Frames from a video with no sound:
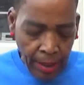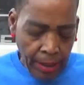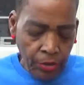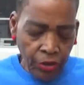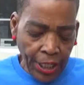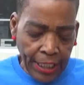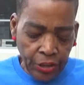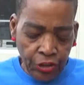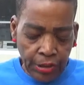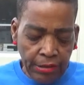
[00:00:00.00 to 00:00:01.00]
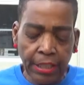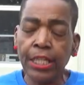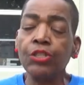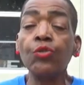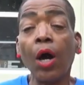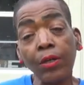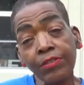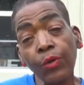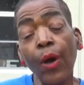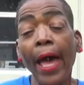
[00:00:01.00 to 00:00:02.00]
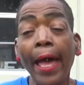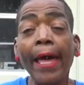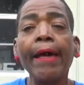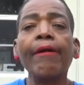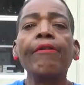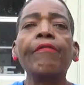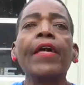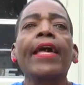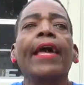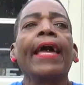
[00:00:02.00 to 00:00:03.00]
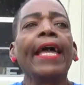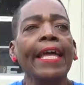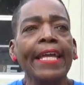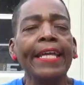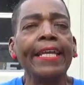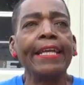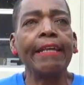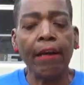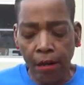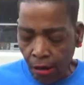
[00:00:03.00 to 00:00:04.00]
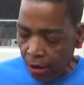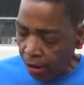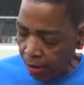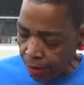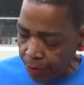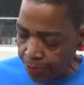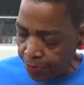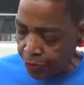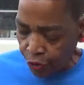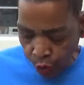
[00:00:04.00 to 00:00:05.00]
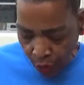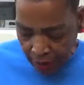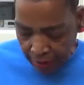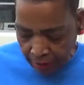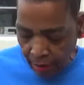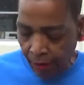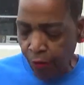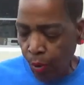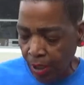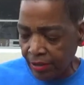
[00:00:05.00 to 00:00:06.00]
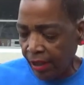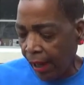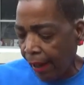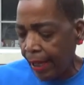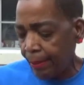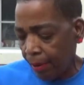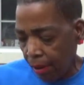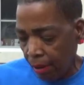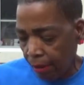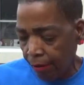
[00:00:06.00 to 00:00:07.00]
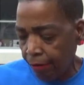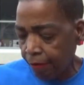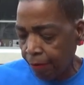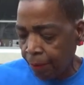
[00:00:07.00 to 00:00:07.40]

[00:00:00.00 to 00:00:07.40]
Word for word: changes and you also have a uh, choice of what type of